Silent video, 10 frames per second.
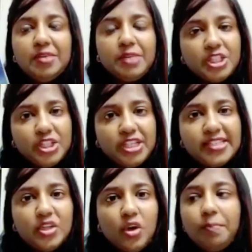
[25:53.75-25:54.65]
purchase
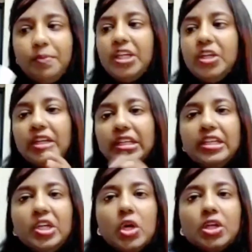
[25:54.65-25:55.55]
a copy during the
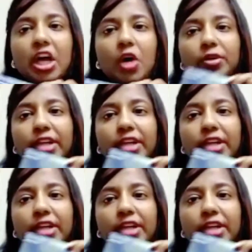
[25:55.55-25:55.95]
lockdown,